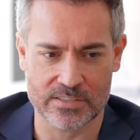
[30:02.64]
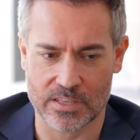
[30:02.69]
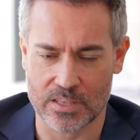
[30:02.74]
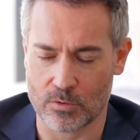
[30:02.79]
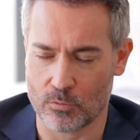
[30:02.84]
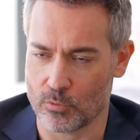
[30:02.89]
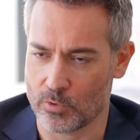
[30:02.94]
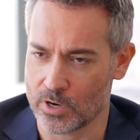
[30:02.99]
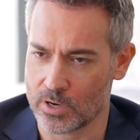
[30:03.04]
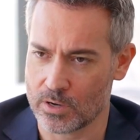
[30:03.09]
that
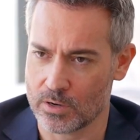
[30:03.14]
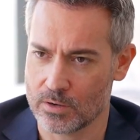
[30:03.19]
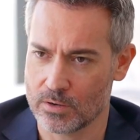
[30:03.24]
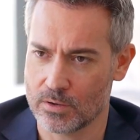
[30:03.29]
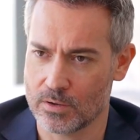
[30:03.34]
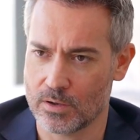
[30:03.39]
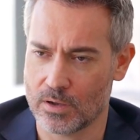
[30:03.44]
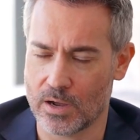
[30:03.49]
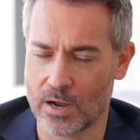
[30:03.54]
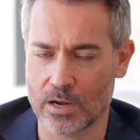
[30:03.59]
I work.
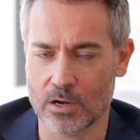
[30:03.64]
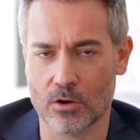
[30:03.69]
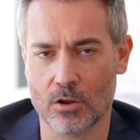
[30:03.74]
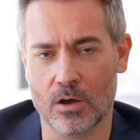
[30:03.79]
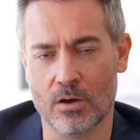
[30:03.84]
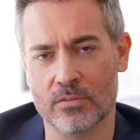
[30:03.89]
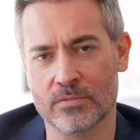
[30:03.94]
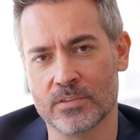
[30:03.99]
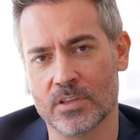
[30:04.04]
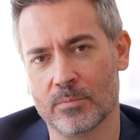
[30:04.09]
I
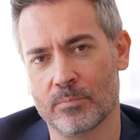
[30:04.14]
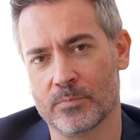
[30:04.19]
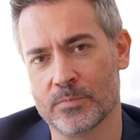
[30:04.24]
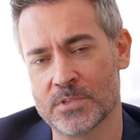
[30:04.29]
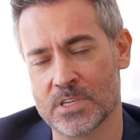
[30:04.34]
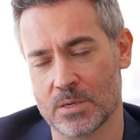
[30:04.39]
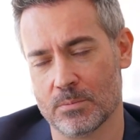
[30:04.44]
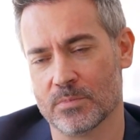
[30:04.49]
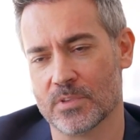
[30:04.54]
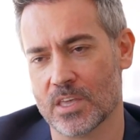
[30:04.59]
love the
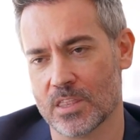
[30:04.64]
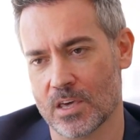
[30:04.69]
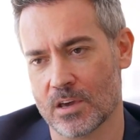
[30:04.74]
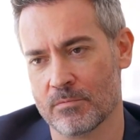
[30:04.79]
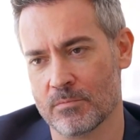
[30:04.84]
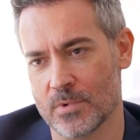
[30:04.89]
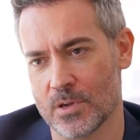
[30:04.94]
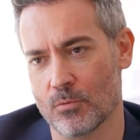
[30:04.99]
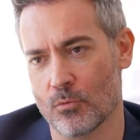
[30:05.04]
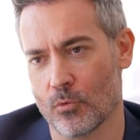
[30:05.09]
team that
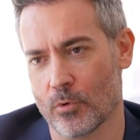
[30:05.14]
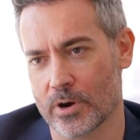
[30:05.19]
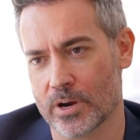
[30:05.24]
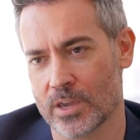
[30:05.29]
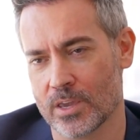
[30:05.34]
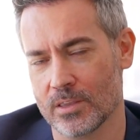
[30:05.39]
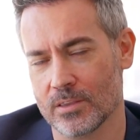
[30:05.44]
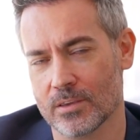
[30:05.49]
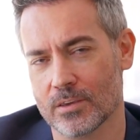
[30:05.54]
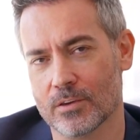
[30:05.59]
I've been
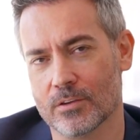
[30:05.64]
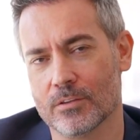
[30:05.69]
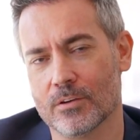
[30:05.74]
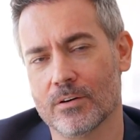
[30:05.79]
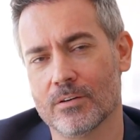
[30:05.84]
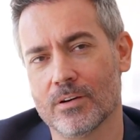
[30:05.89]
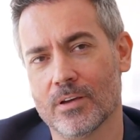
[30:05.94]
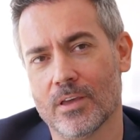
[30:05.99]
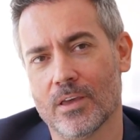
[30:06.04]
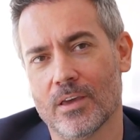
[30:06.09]
working, you
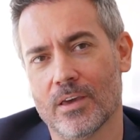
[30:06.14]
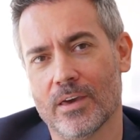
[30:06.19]
know.